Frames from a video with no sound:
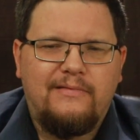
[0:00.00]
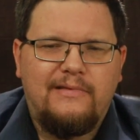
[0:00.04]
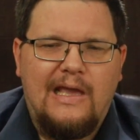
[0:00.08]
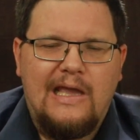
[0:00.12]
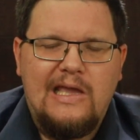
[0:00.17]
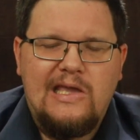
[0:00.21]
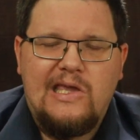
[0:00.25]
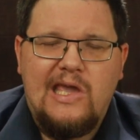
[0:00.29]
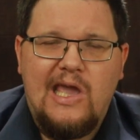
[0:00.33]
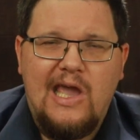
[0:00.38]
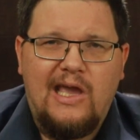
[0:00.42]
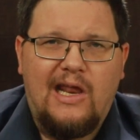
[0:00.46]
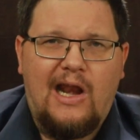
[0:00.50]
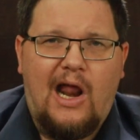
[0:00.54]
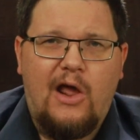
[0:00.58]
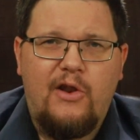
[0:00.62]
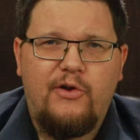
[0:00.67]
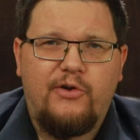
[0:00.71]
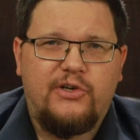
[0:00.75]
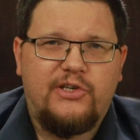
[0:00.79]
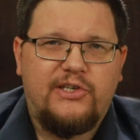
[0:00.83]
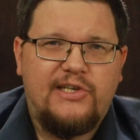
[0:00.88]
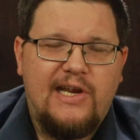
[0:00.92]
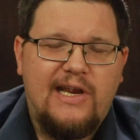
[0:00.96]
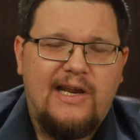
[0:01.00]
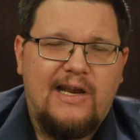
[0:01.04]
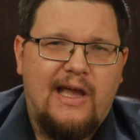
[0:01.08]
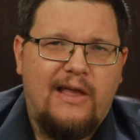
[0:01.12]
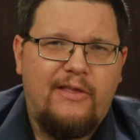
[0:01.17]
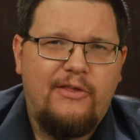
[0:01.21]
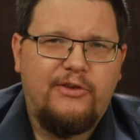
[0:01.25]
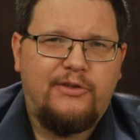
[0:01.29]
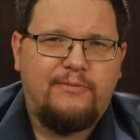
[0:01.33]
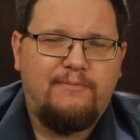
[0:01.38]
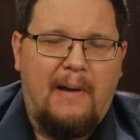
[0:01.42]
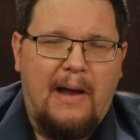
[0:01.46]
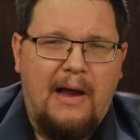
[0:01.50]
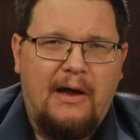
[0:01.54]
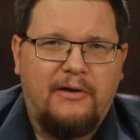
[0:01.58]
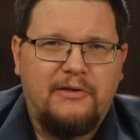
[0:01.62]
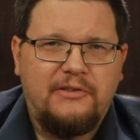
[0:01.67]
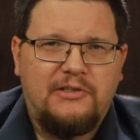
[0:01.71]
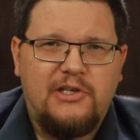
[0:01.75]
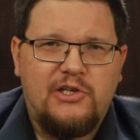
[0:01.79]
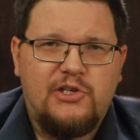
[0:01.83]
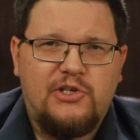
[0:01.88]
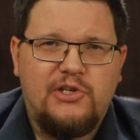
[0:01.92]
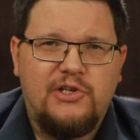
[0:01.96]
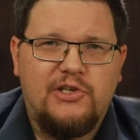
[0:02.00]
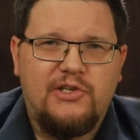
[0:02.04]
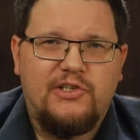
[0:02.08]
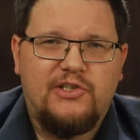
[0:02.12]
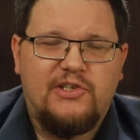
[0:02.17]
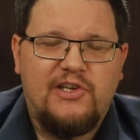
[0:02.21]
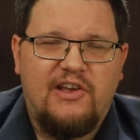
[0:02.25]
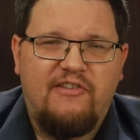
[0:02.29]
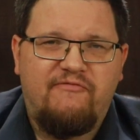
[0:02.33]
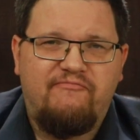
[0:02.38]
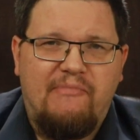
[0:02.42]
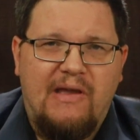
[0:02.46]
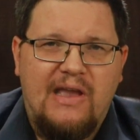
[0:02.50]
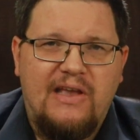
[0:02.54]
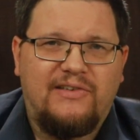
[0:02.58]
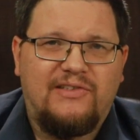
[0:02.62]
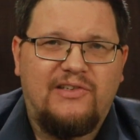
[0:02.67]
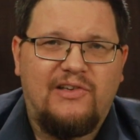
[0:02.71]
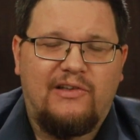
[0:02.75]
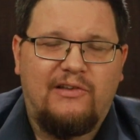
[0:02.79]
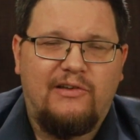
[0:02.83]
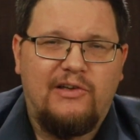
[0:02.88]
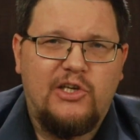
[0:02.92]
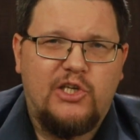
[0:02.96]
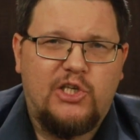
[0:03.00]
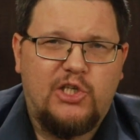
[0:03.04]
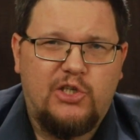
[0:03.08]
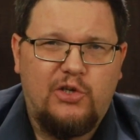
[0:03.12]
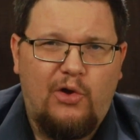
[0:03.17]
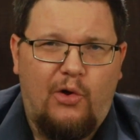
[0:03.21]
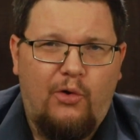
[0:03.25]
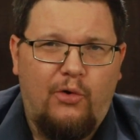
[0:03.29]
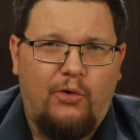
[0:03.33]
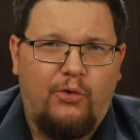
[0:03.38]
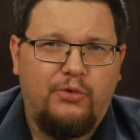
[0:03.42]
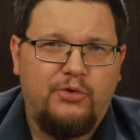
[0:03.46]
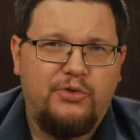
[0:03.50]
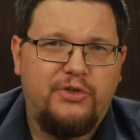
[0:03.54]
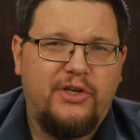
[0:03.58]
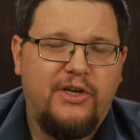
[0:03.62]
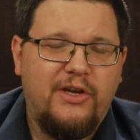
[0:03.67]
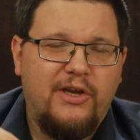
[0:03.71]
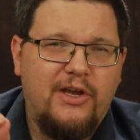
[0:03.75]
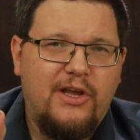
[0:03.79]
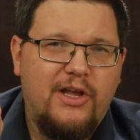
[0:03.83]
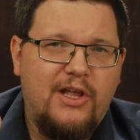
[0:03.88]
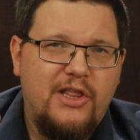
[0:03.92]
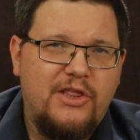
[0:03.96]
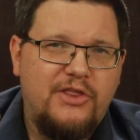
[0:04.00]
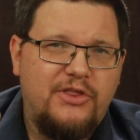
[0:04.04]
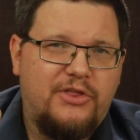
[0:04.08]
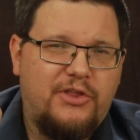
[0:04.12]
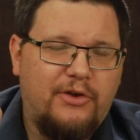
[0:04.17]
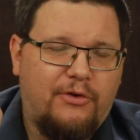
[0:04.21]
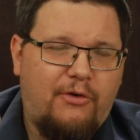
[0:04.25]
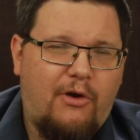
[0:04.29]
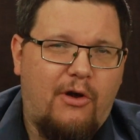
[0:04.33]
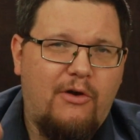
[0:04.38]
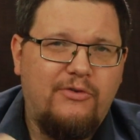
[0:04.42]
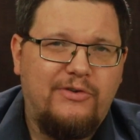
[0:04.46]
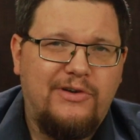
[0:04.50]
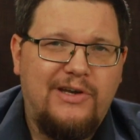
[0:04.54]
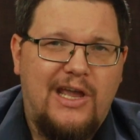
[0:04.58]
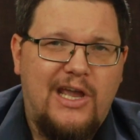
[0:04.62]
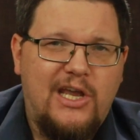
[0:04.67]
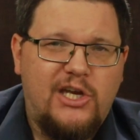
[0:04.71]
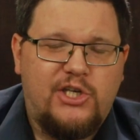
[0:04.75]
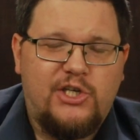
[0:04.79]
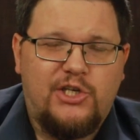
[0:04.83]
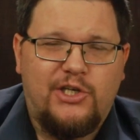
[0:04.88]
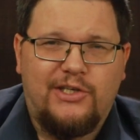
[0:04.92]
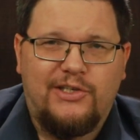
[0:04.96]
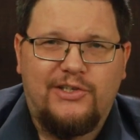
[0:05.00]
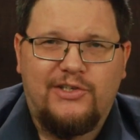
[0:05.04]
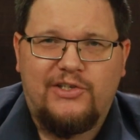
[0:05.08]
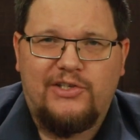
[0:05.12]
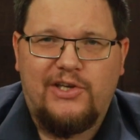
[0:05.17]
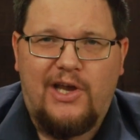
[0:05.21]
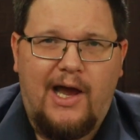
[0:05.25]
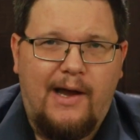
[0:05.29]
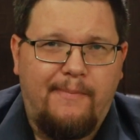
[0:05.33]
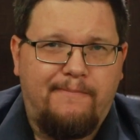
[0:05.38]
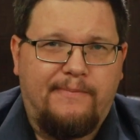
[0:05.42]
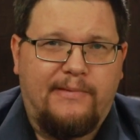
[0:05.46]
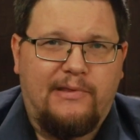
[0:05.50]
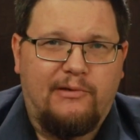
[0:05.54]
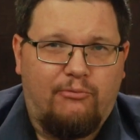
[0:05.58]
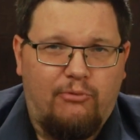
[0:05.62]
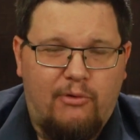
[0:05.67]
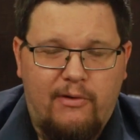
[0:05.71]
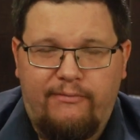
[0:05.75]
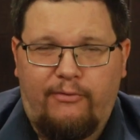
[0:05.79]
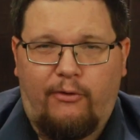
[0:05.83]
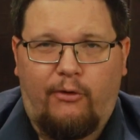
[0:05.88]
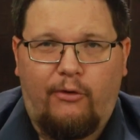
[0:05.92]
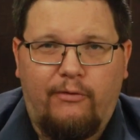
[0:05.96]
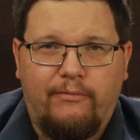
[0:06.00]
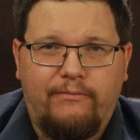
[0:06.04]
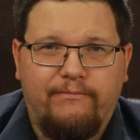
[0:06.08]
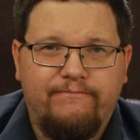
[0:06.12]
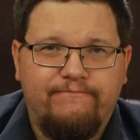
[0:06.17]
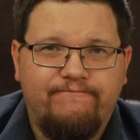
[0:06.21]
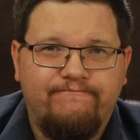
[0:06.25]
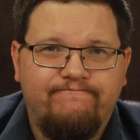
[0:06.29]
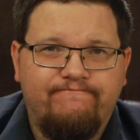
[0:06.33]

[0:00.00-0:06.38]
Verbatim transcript: they can't understand how those politicians have basically sold their own nations up the river